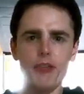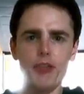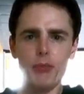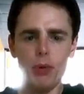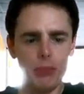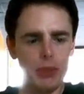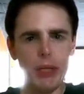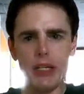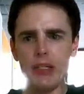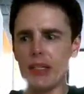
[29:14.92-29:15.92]
Food won't be
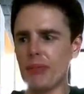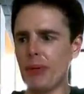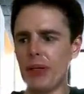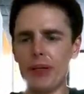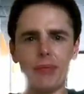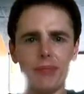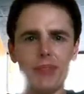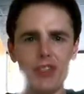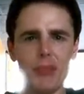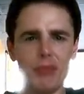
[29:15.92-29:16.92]
wasted,
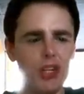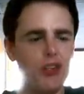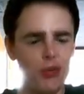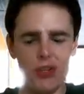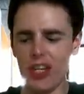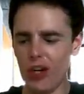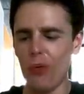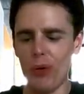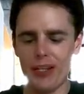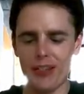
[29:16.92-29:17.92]
but some tissues, they
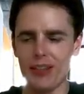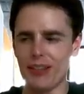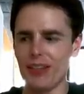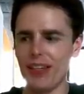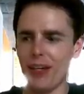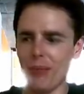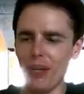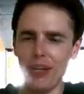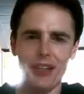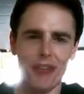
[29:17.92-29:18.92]
got wasted today. I'm
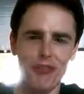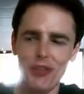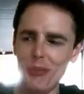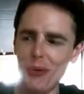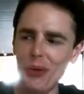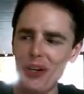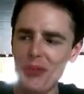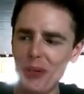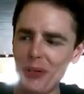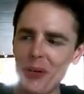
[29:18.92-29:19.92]
going to need a few more
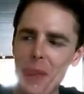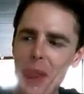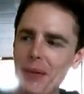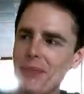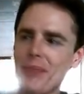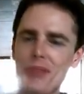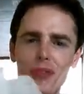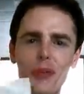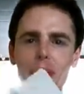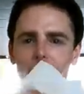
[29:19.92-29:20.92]
as well.
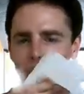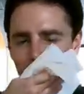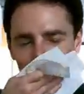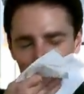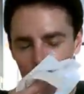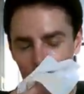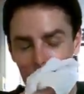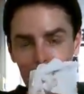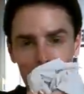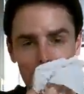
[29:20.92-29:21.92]
So messy, so
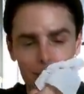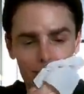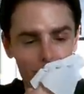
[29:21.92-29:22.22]
sweaty.